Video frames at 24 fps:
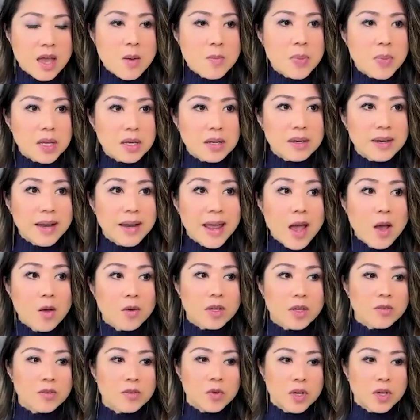But now
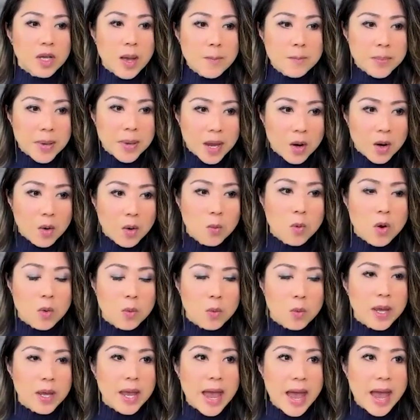if you compare what
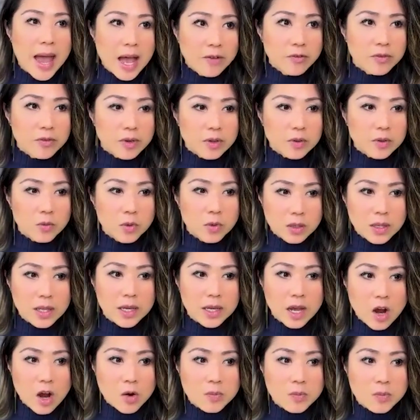we have,
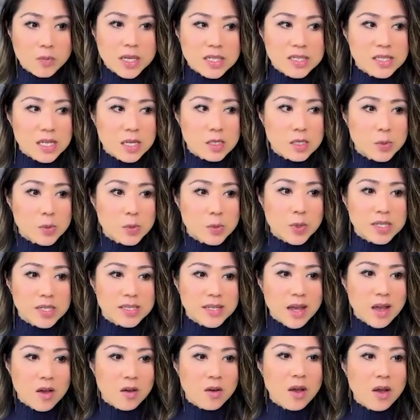like our median sales price
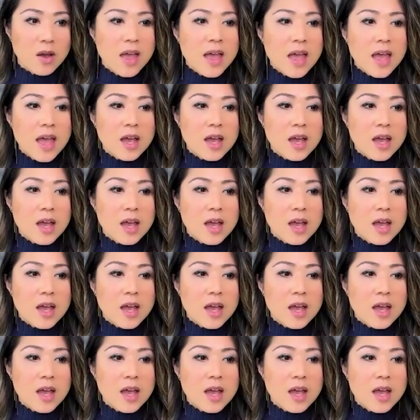now,